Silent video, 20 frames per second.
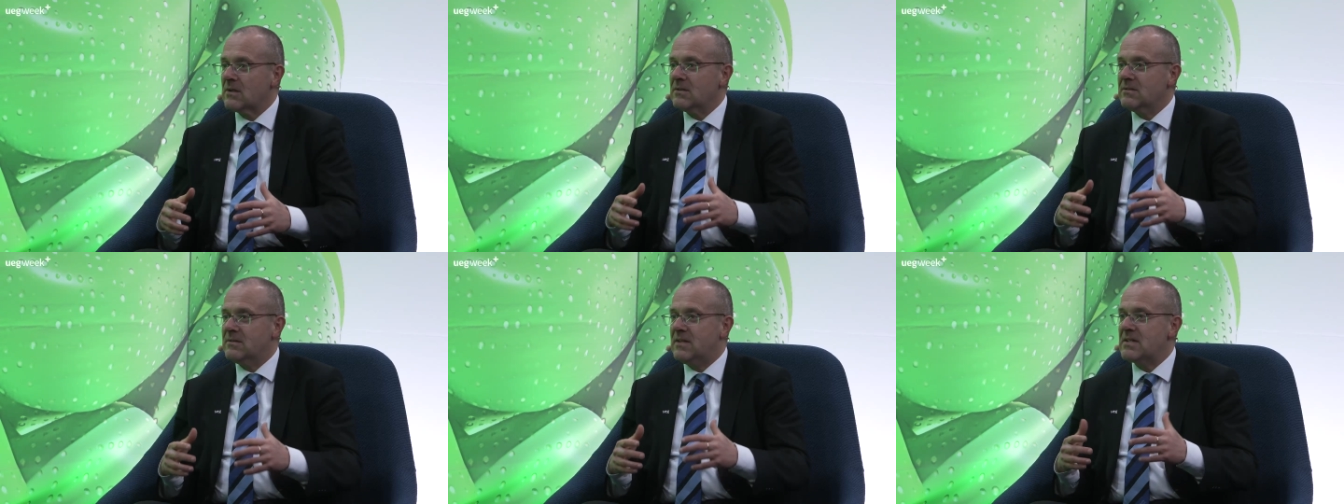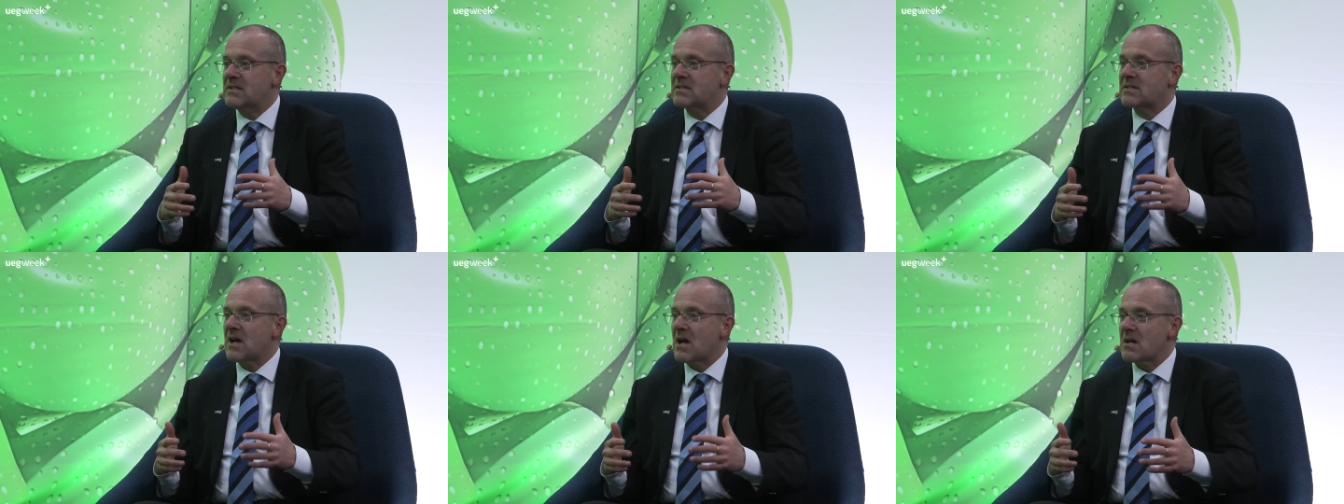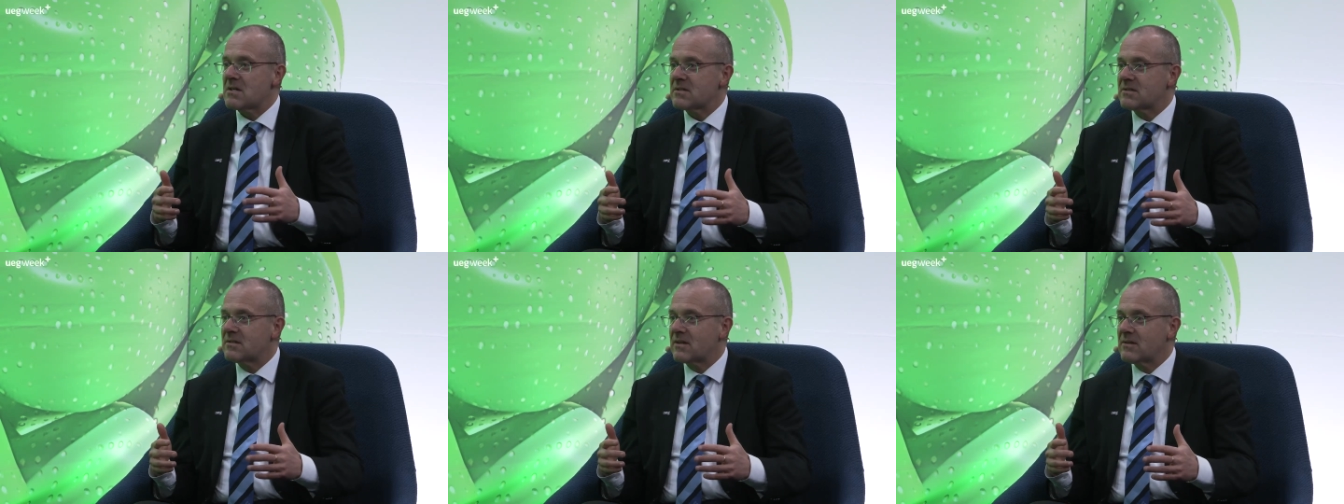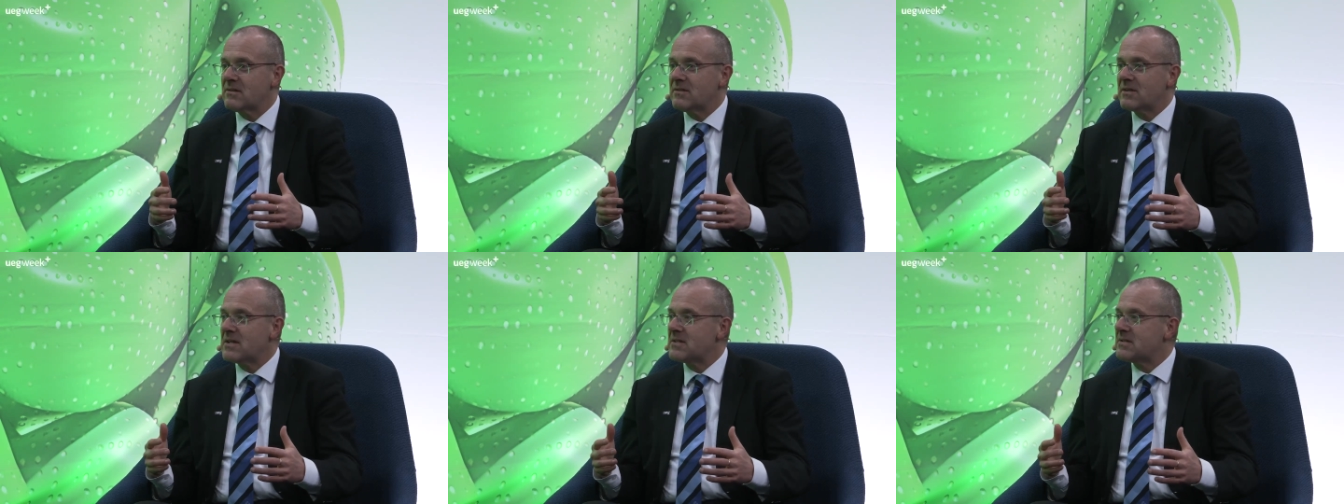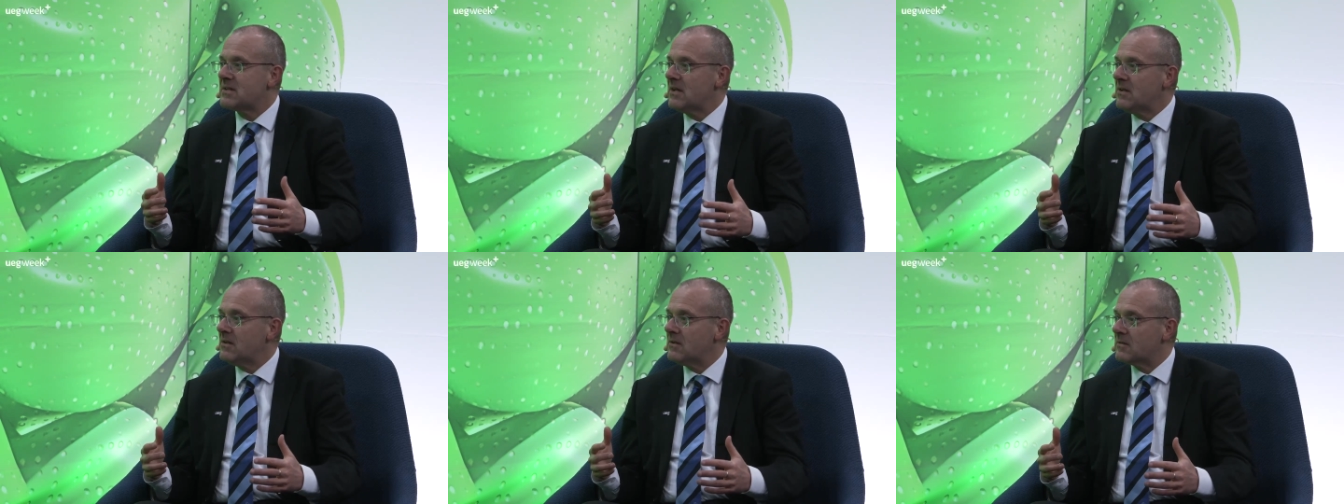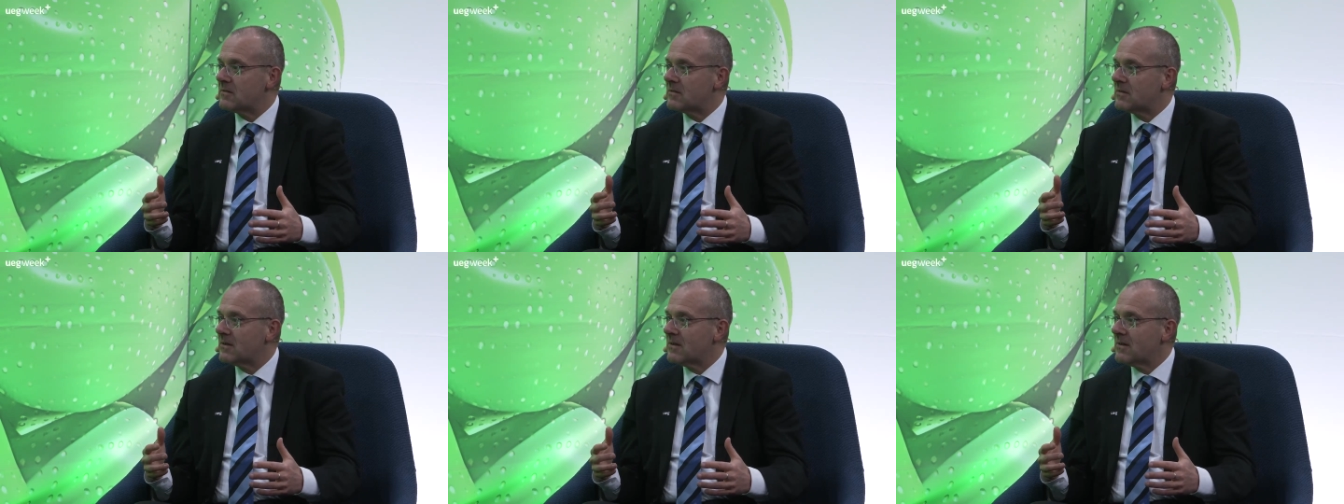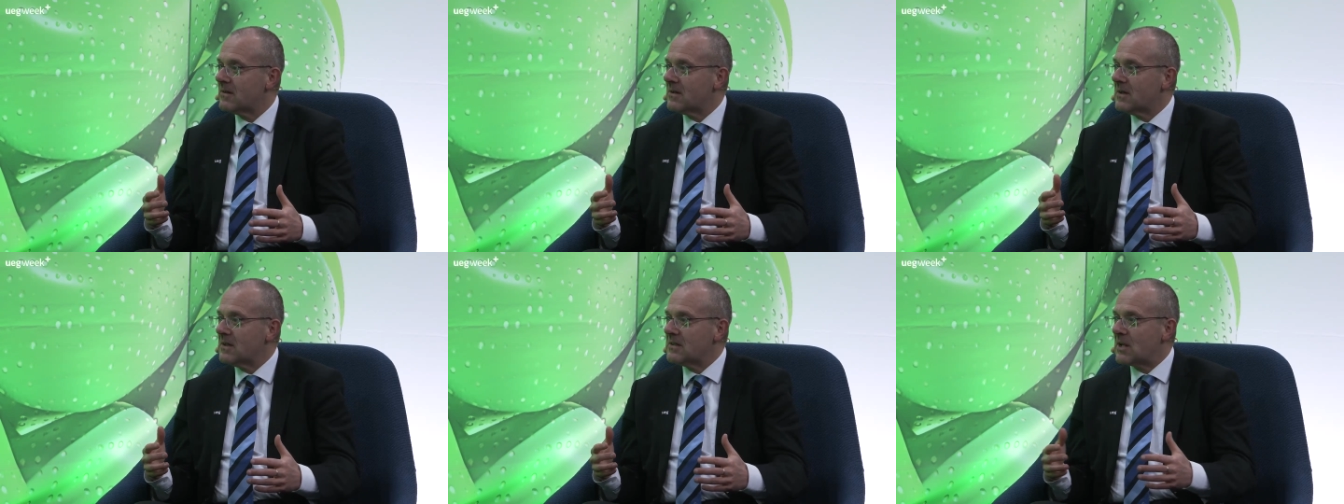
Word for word: disaster resilience. Oh.